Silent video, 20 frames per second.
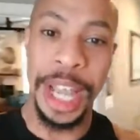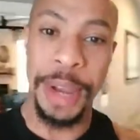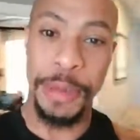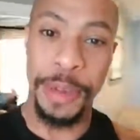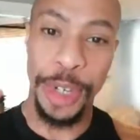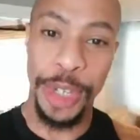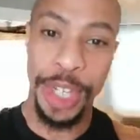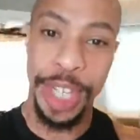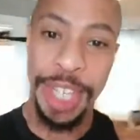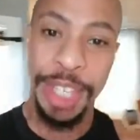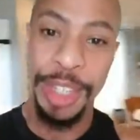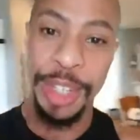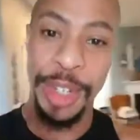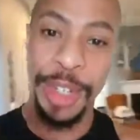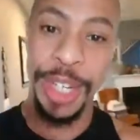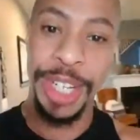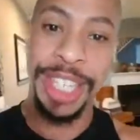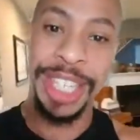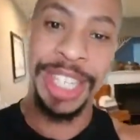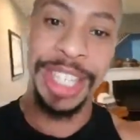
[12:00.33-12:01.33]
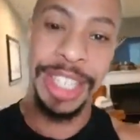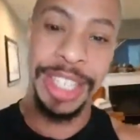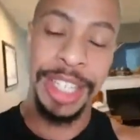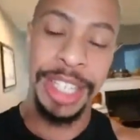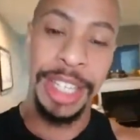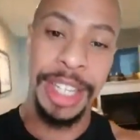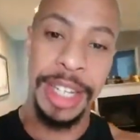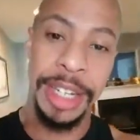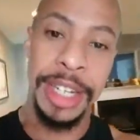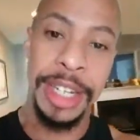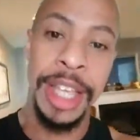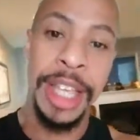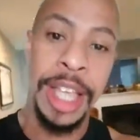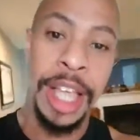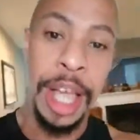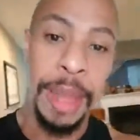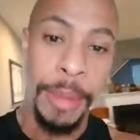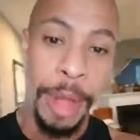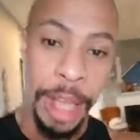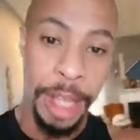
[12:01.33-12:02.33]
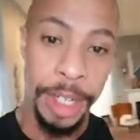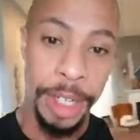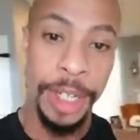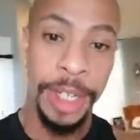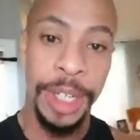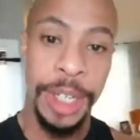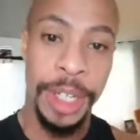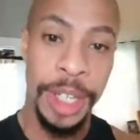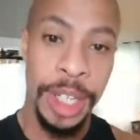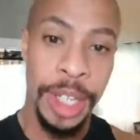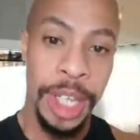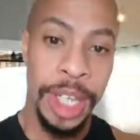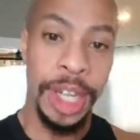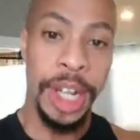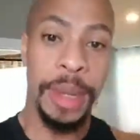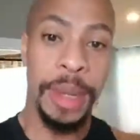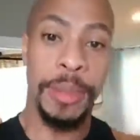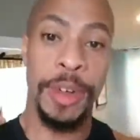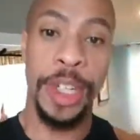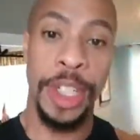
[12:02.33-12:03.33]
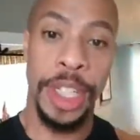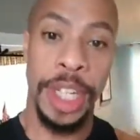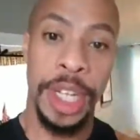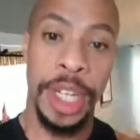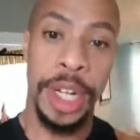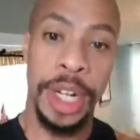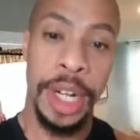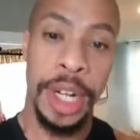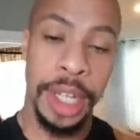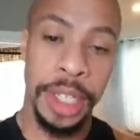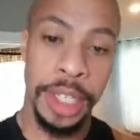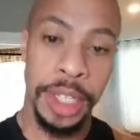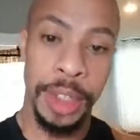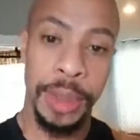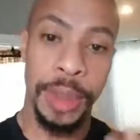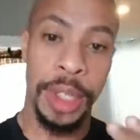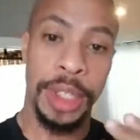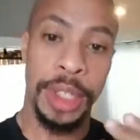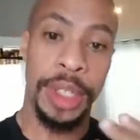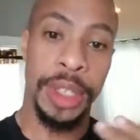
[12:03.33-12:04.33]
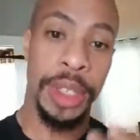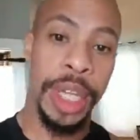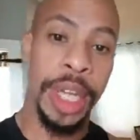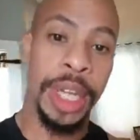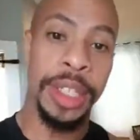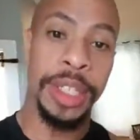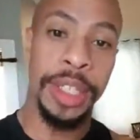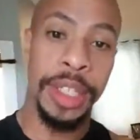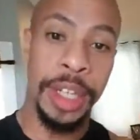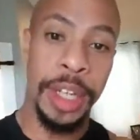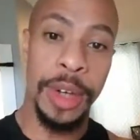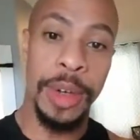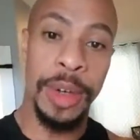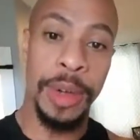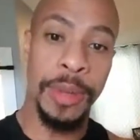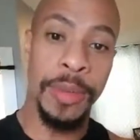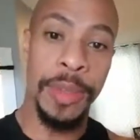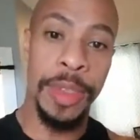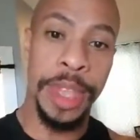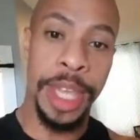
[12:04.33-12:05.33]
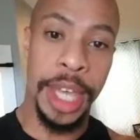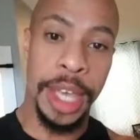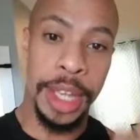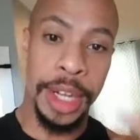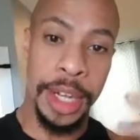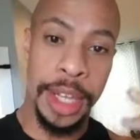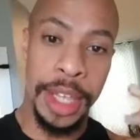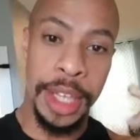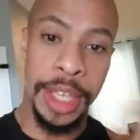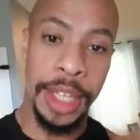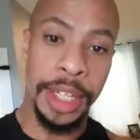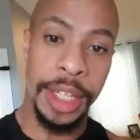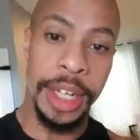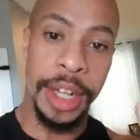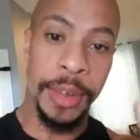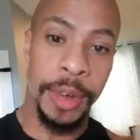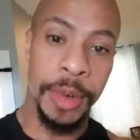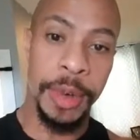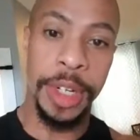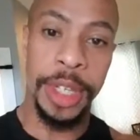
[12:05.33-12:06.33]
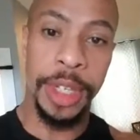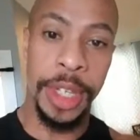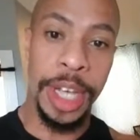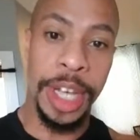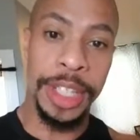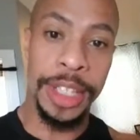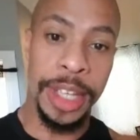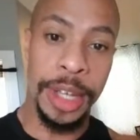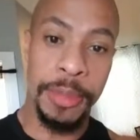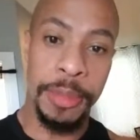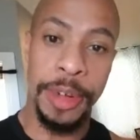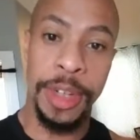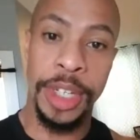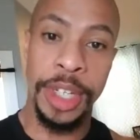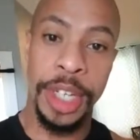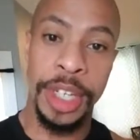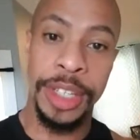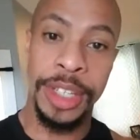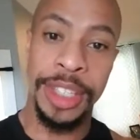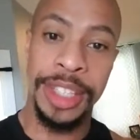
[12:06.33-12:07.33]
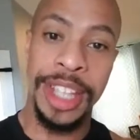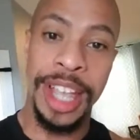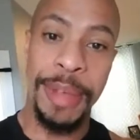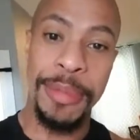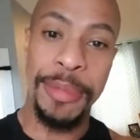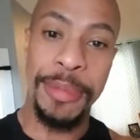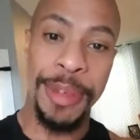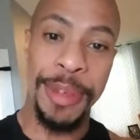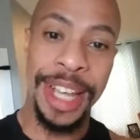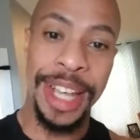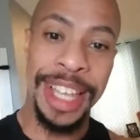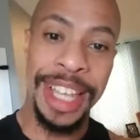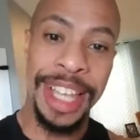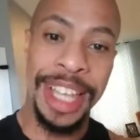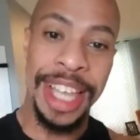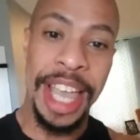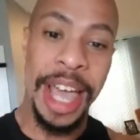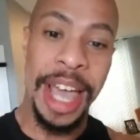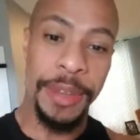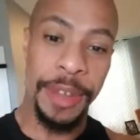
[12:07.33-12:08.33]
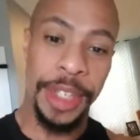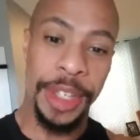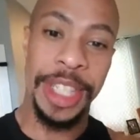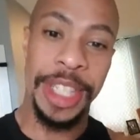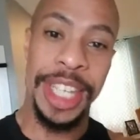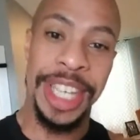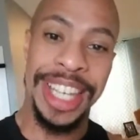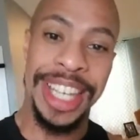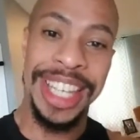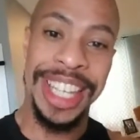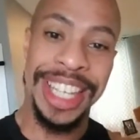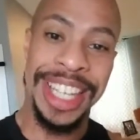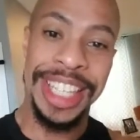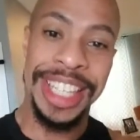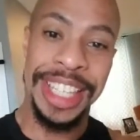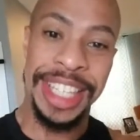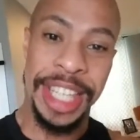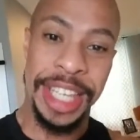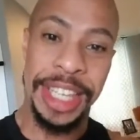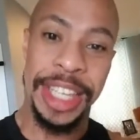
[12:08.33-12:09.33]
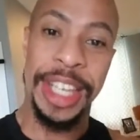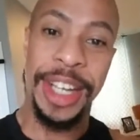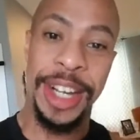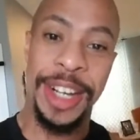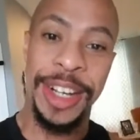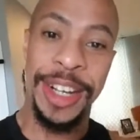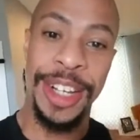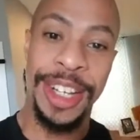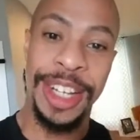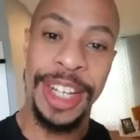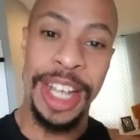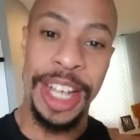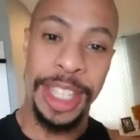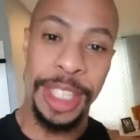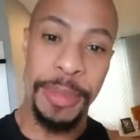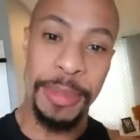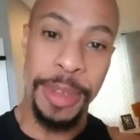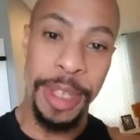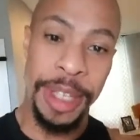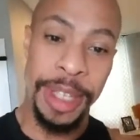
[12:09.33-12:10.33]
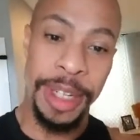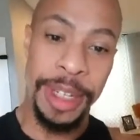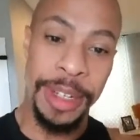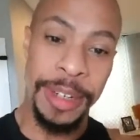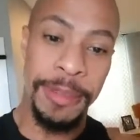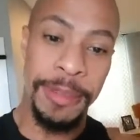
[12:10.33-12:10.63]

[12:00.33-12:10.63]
I appreciate you joining and listening in. I'm honored and I appreciate it. And I just want you guys to know that each and every one of you guys, I appreciate you stopping by. Have a good day. Take care. Godspeed.